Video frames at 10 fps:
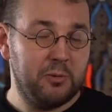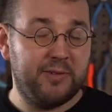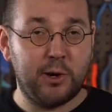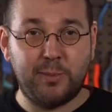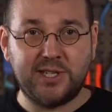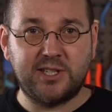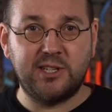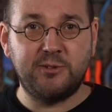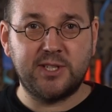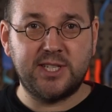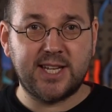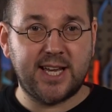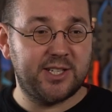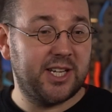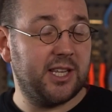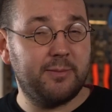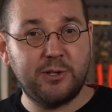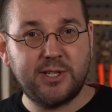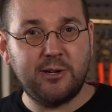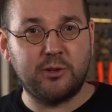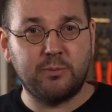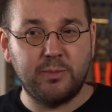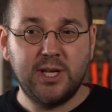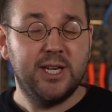with how best to use these stands and get the most out of them.